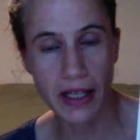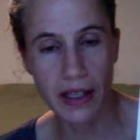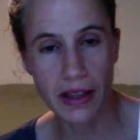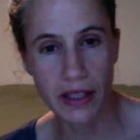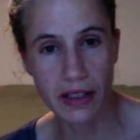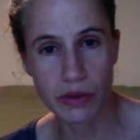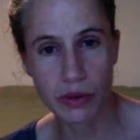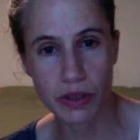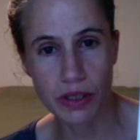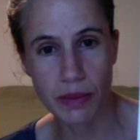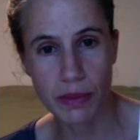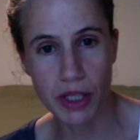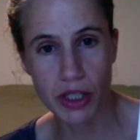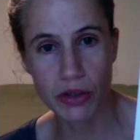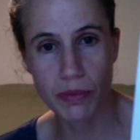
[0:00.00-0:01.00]
And these were some
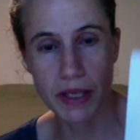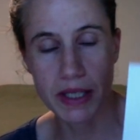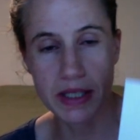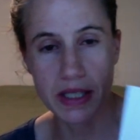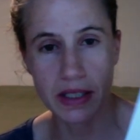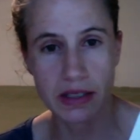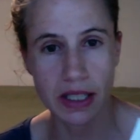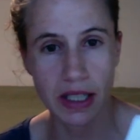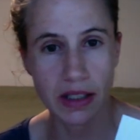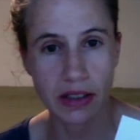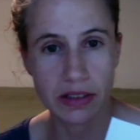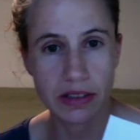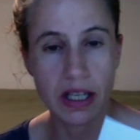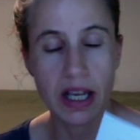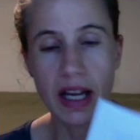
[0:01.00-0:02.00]
of those basic
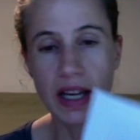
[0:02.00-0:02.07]
skills.